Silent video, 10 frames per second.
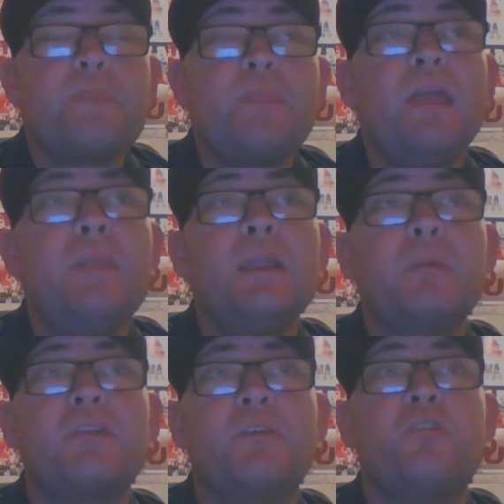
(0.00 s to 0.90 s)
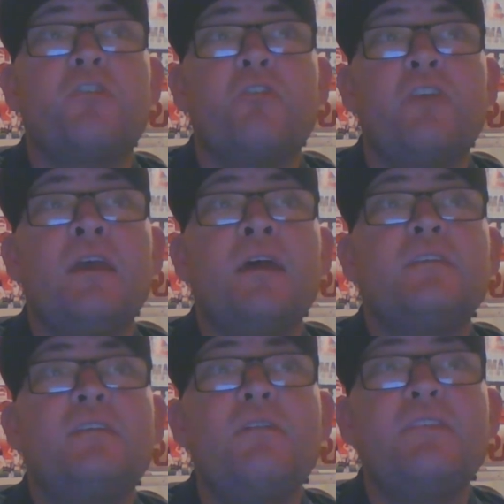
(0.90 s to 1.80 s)
And the number 10 jersey,
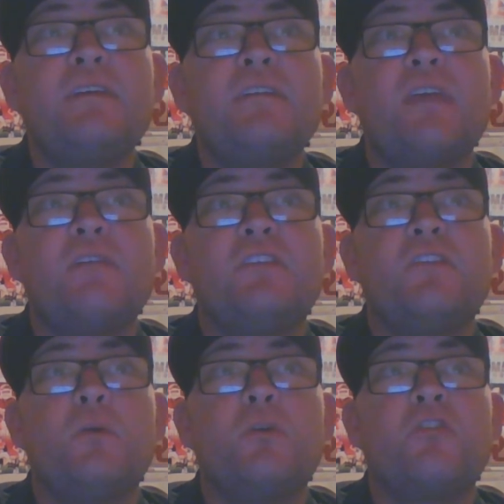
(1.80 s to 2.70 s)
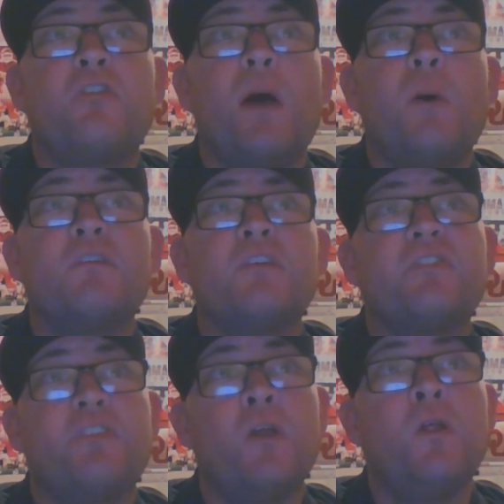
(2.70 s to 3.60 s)
17-7 Sooners, however, is
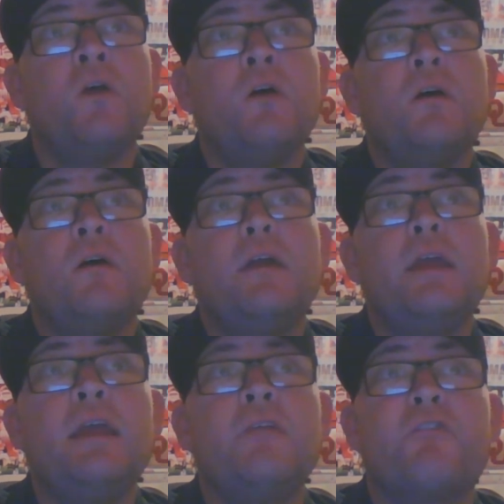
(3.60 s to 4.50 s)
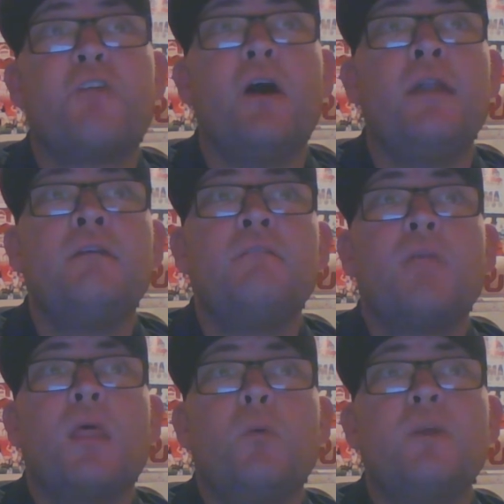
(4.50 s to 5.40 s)
still in front
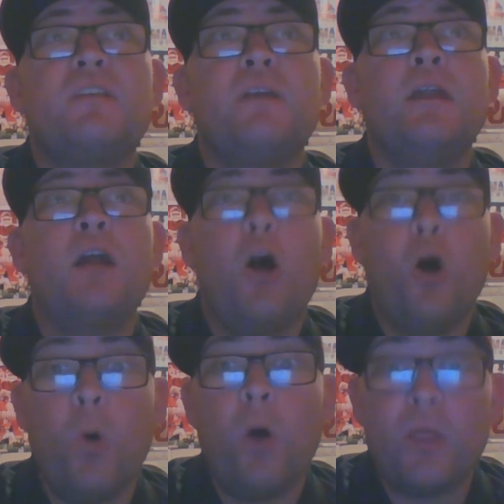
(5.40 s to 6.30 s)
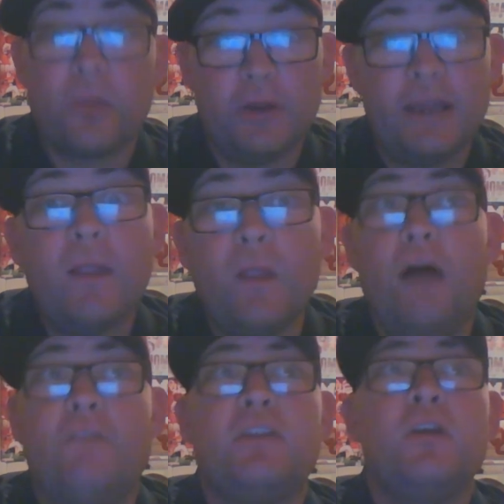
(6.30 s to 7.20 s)
with 10.03
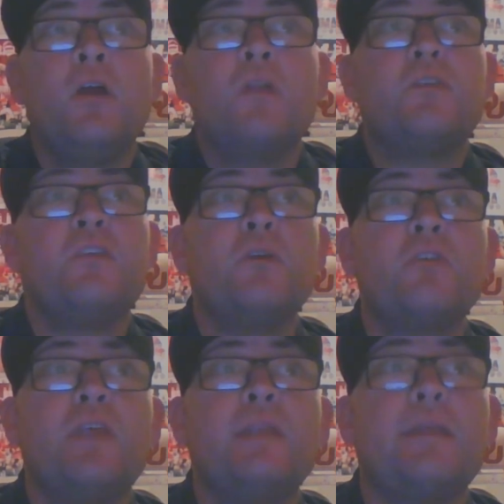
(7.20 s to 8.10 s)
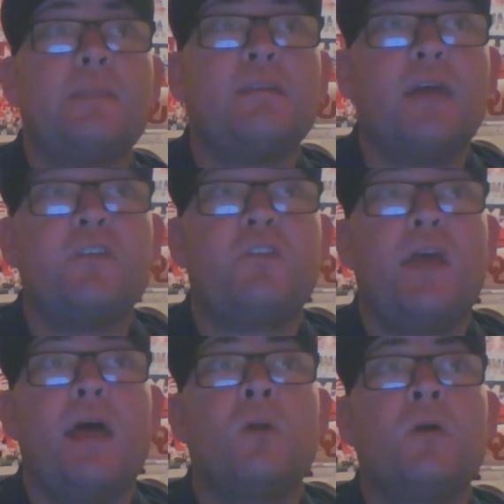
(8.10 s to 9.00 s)
left. The Sooners then get the
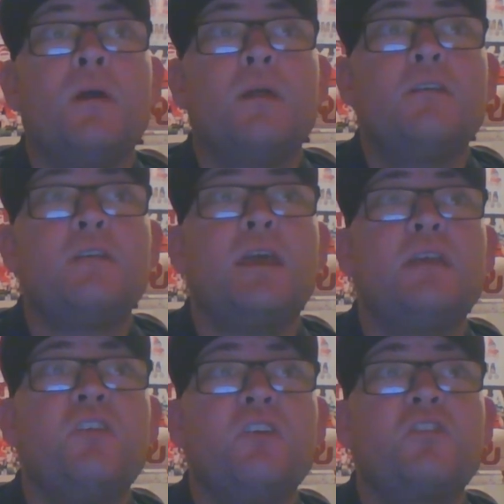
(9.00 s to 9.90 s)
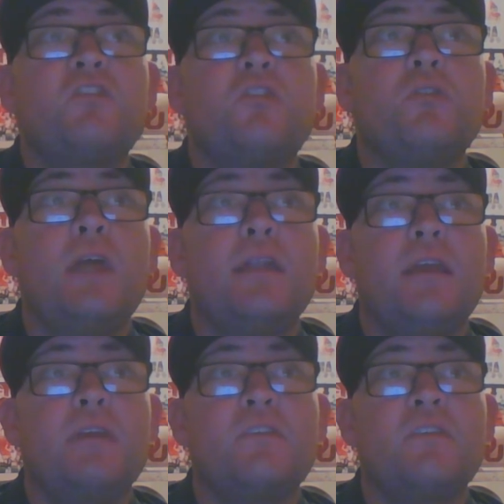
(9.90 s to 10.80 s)
touchdown that they just that
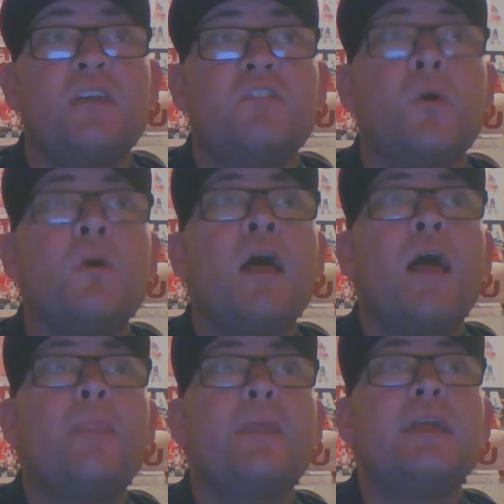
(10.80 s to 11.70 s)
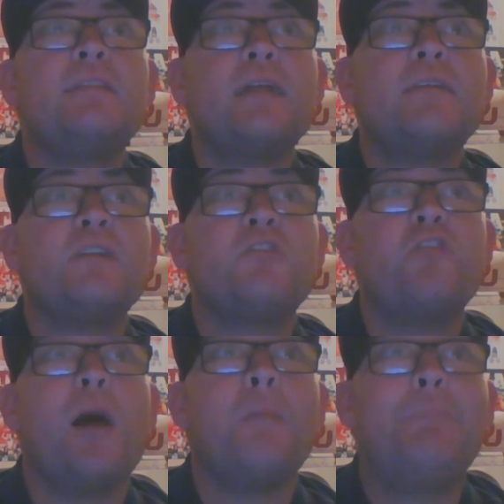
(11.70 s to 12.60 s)
Kansas State scored. They get that
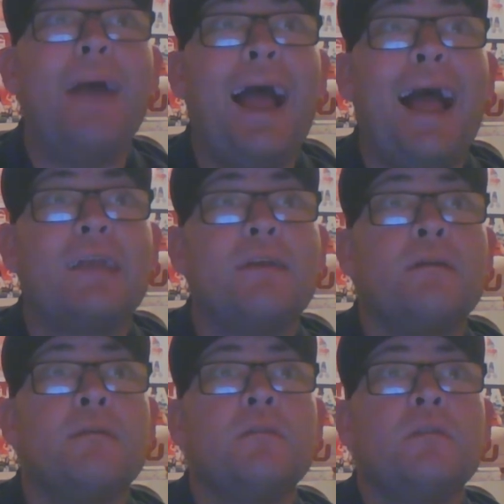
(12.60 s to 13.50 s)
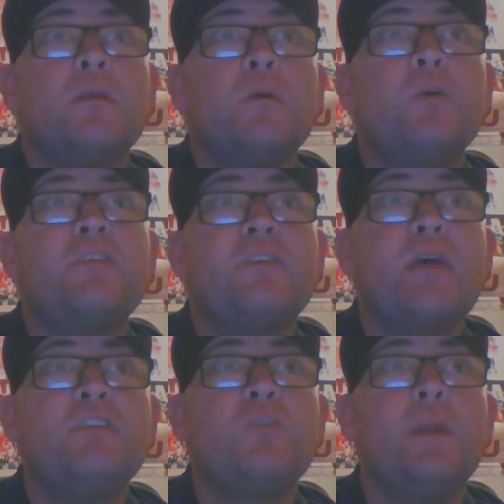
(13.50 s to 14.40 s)
touchdown back with
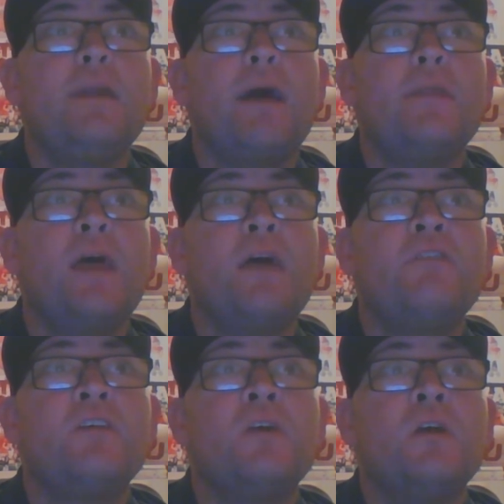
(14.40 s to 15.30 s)
7:29 left.